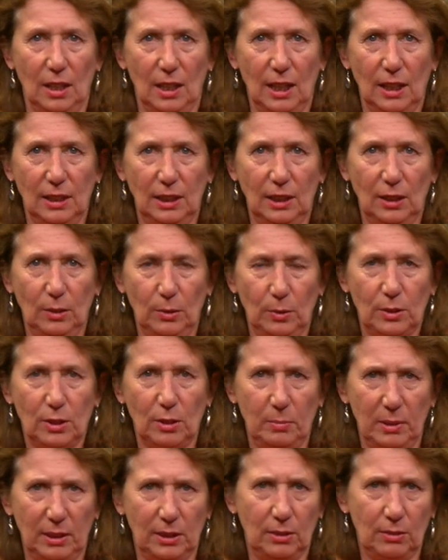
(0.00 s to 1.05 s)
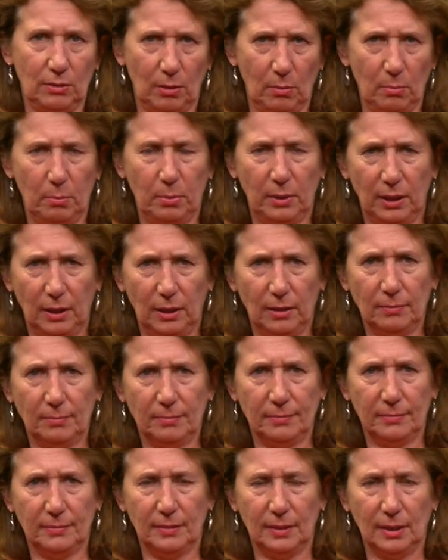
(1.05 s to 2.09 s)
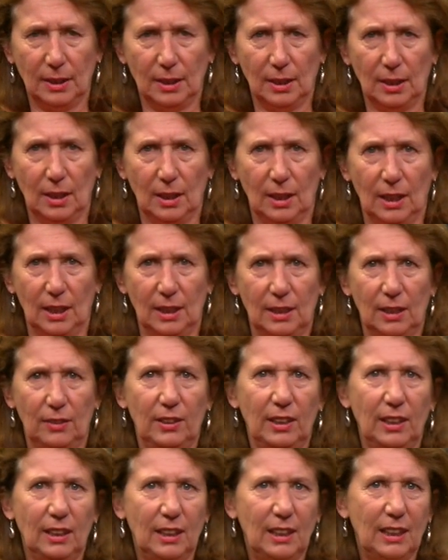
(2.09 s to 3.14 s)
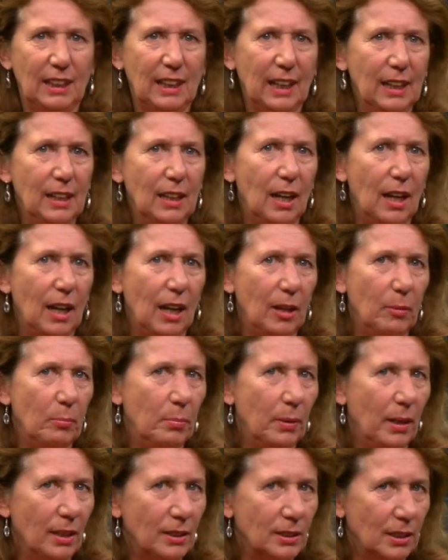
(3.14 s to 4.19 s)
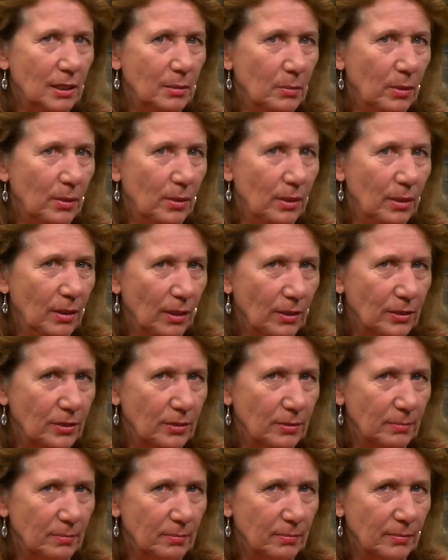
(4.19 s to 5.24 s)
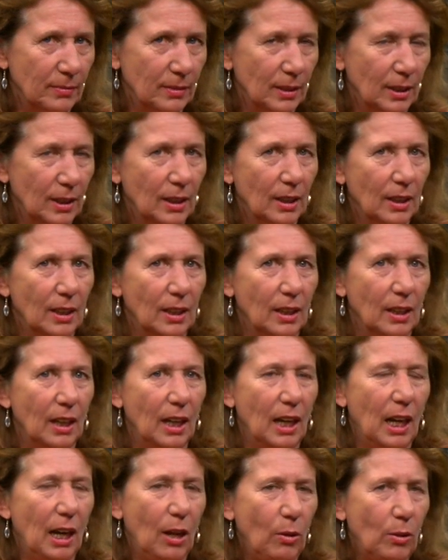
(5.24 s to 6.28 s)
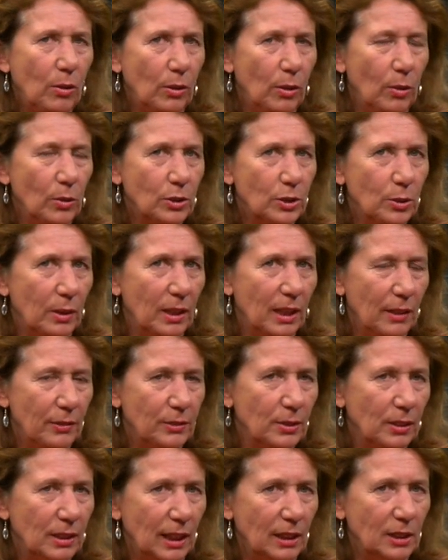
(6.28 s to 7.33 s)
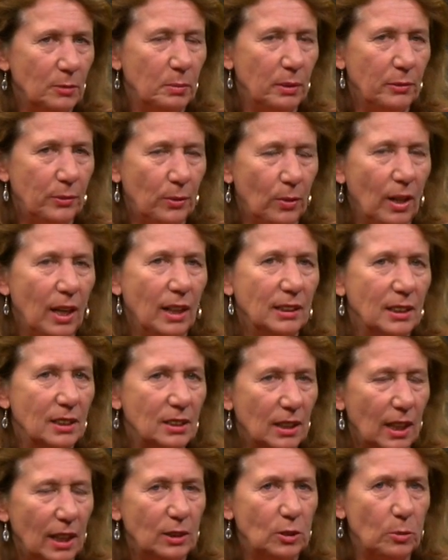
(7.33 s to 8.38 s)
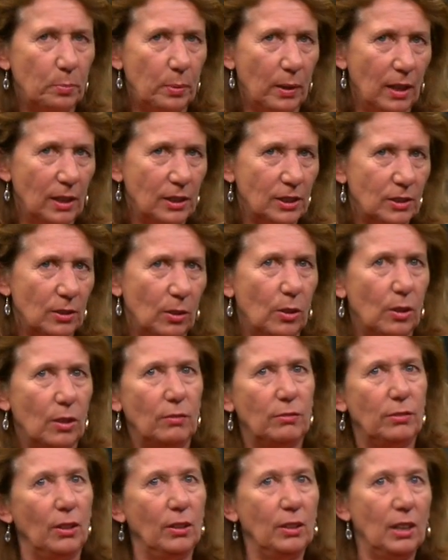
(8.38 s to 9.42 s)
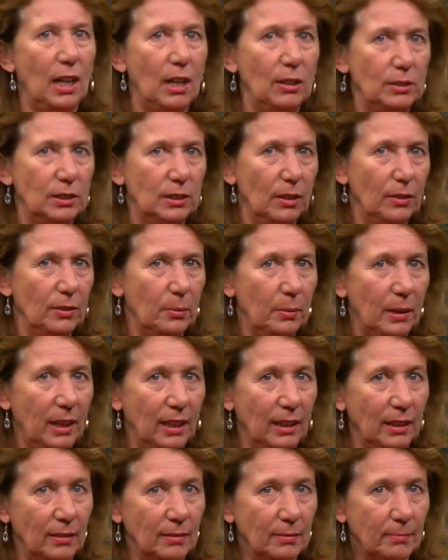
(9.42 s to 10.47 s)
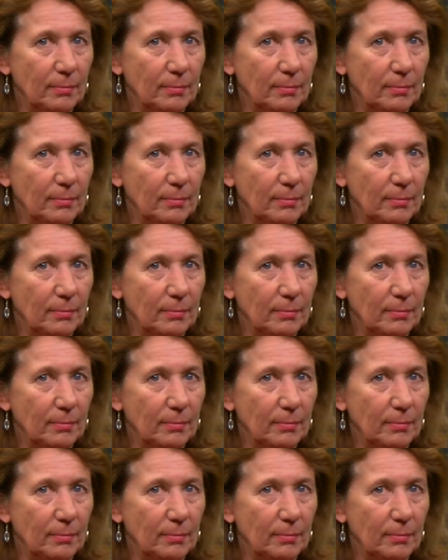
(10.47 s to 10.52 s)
And he looks a bit grumpy. And I think, can I pass him or not? How close do I have to get before I decide to pass or run out the other way?